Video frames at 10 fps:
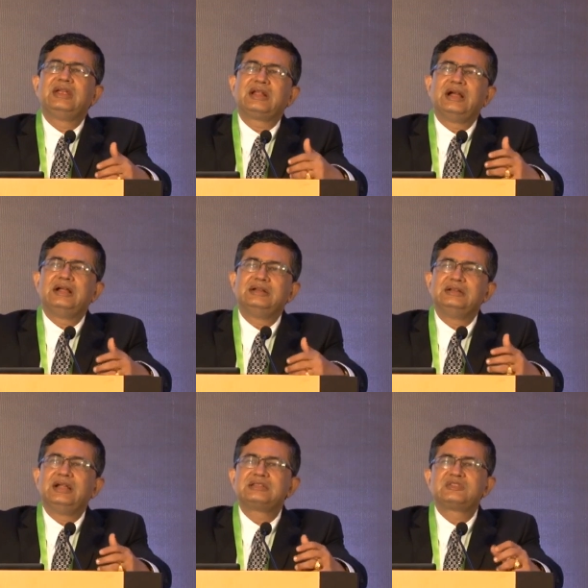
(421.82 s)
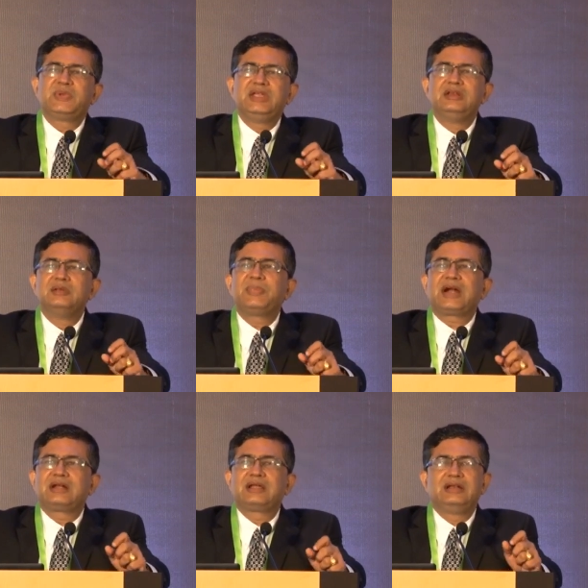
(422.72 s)
data at speed,
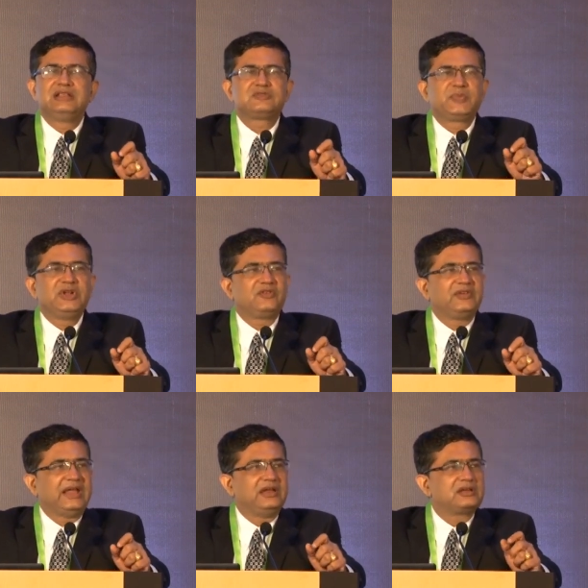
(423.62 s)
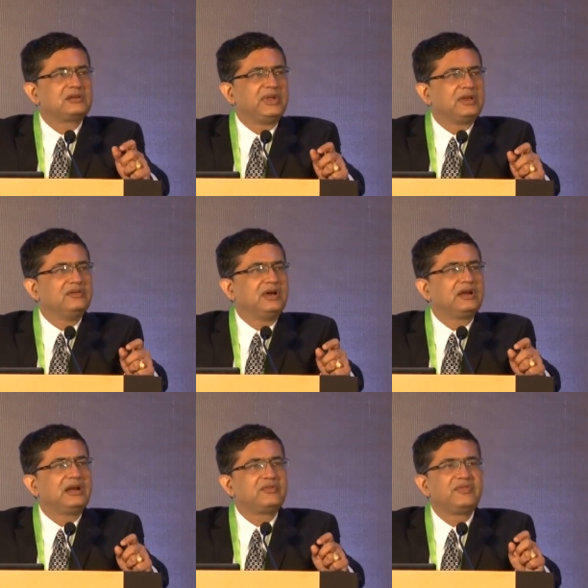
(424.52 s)
practically speed of light,
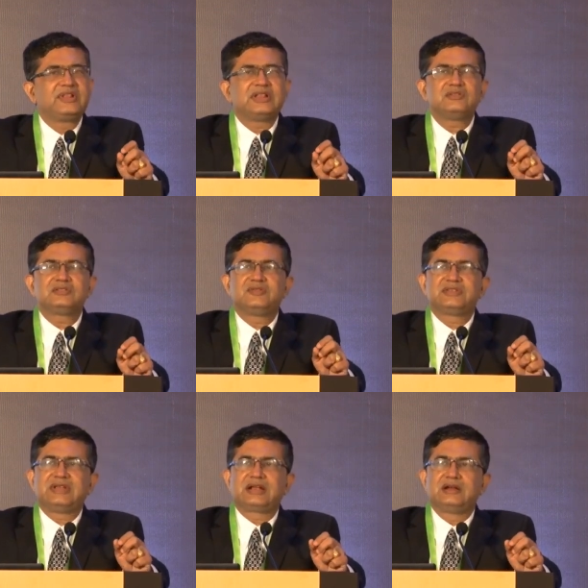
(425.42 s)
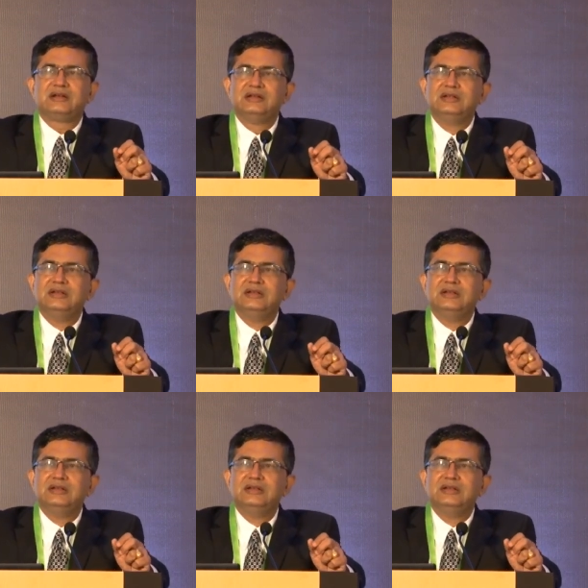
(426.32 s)
150,000th of a second.